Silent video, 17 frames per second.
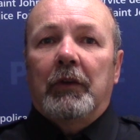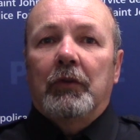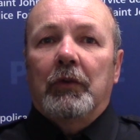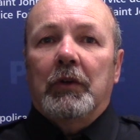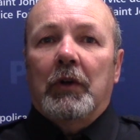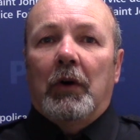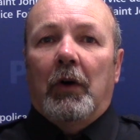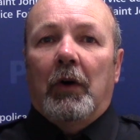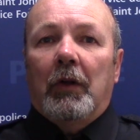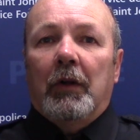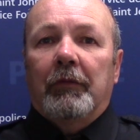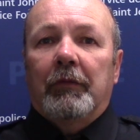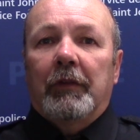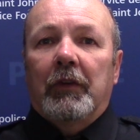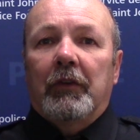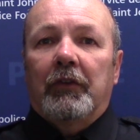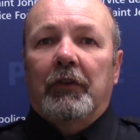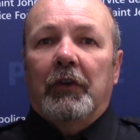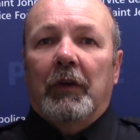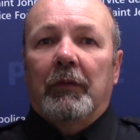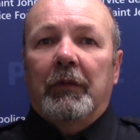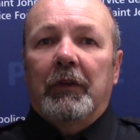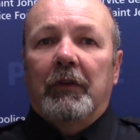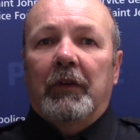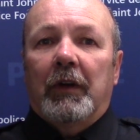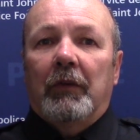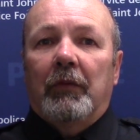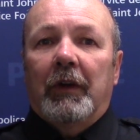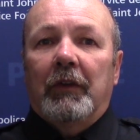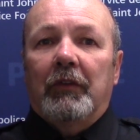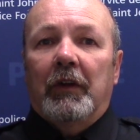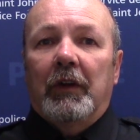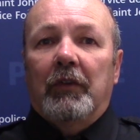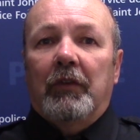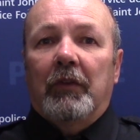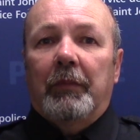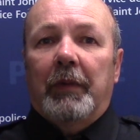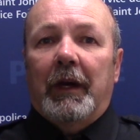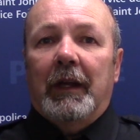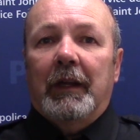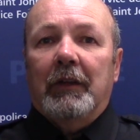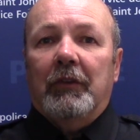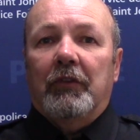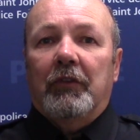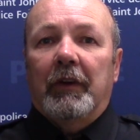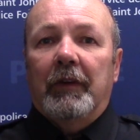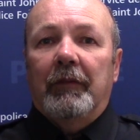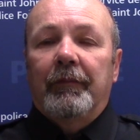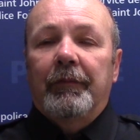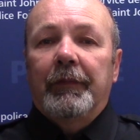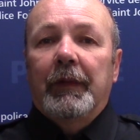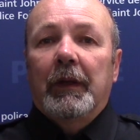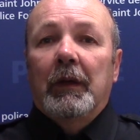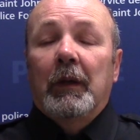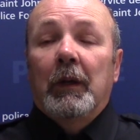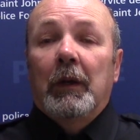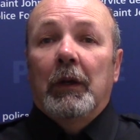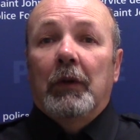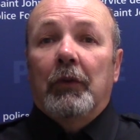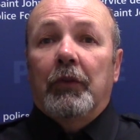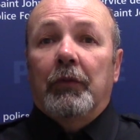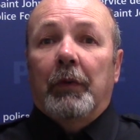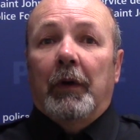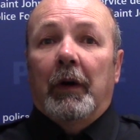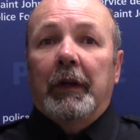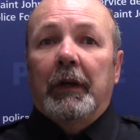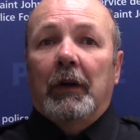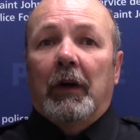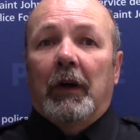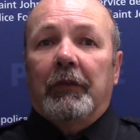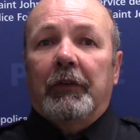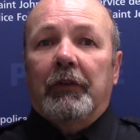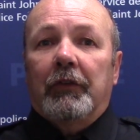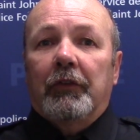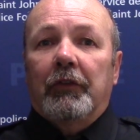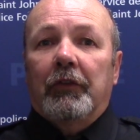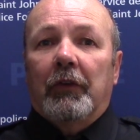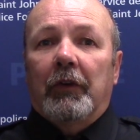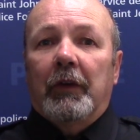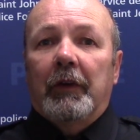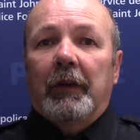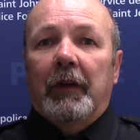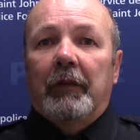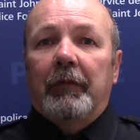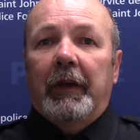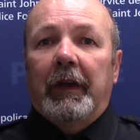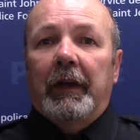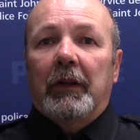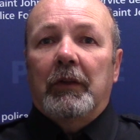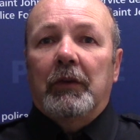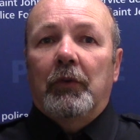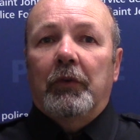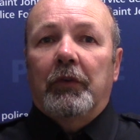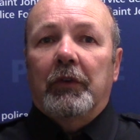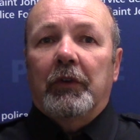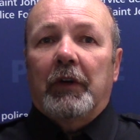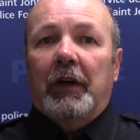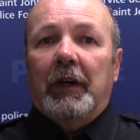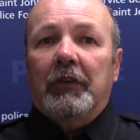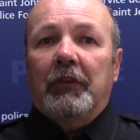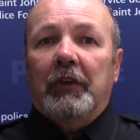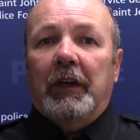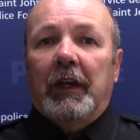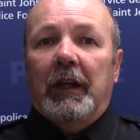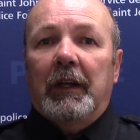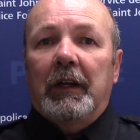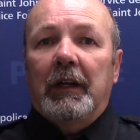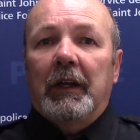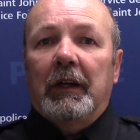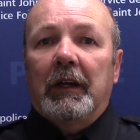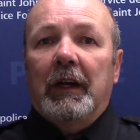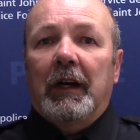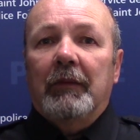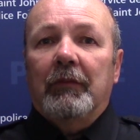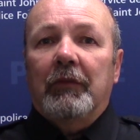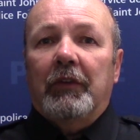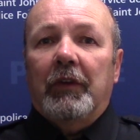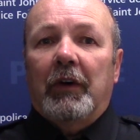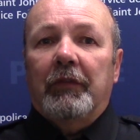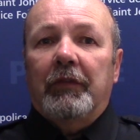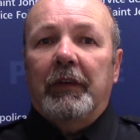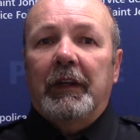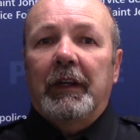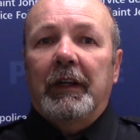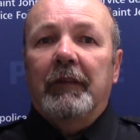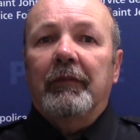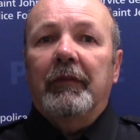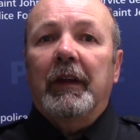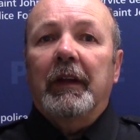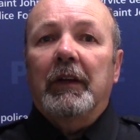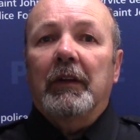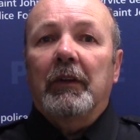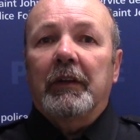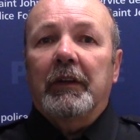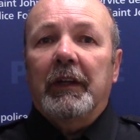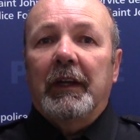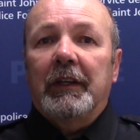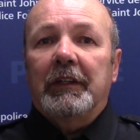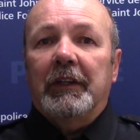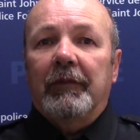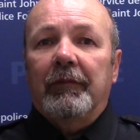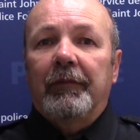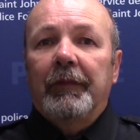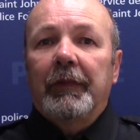to a call of a disturbance at a residence on Paddock Street. Responding officers learned that a male who was intoxicated had cut himself and needed medical attention.